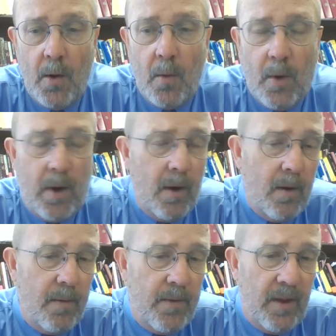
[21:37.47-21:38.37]

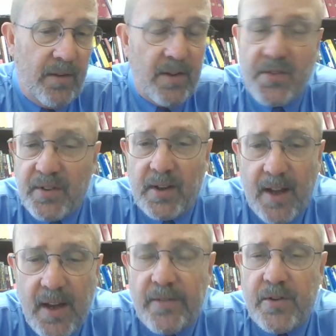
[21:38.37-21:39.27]
where these
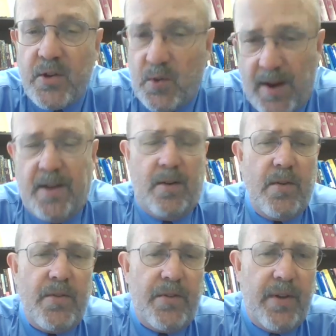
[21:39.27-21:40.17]
slave
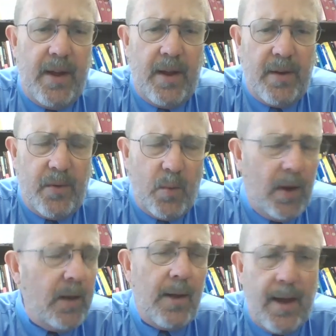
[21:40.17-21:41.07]
traders, as
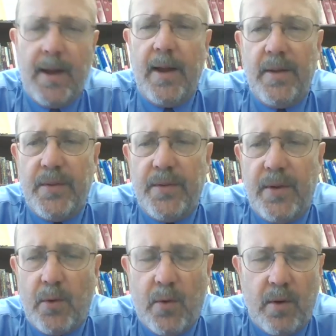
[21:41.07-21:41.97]
well as
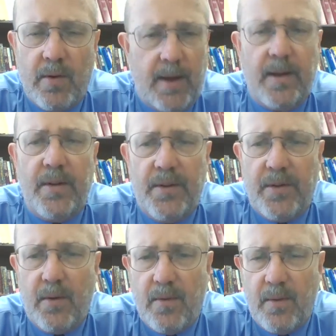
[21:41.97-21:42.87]
Cortez
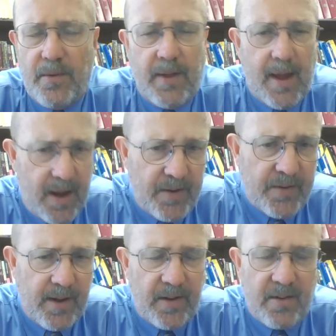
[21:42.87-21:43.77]
over with the
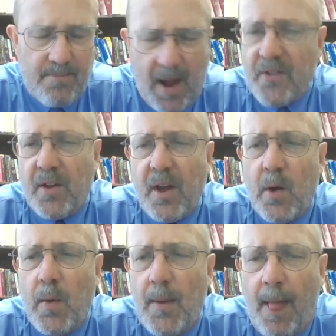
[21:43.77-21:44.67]
Aztecs in
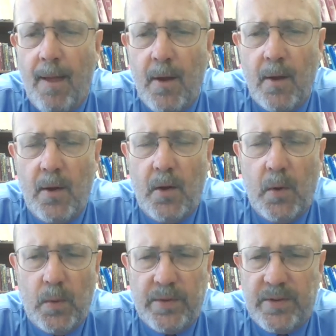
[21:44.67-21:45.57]
Mexico,
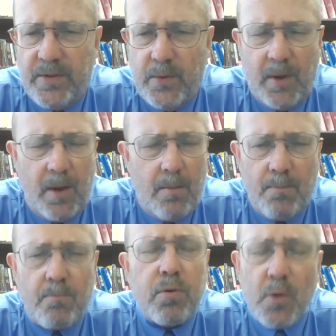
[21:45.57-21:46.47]
who was just doing
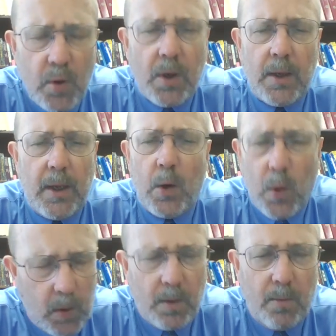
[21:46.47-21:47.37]
brutally
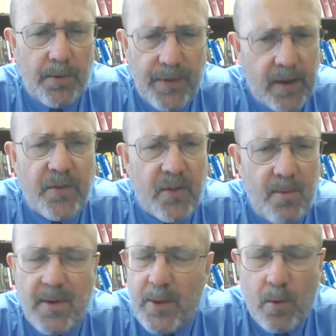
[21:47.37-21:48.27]
horrible things to them,
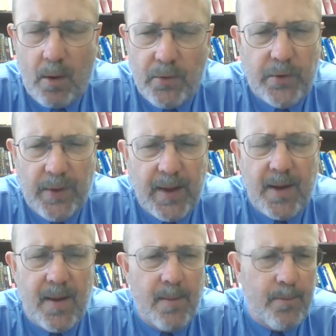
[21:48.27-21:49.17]
but they were all doing it
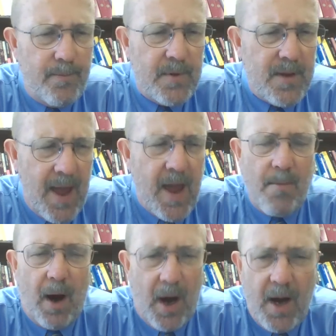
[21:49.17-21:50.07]
in the
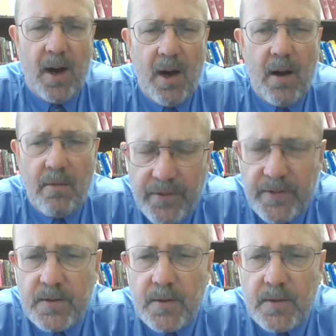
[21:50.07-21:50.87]
name of